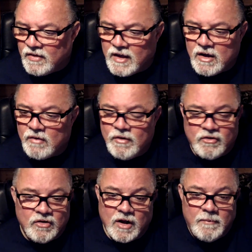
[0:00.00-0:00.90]
There you go,
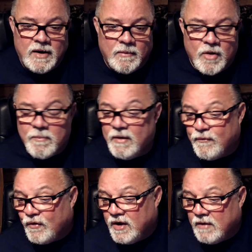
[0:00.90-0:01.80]
Richard. I mean, I'm not being
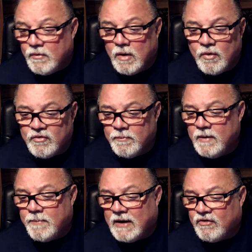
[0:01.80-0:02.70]
funny. I wasn't
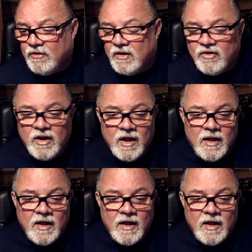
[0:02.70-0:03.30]
being patronizing.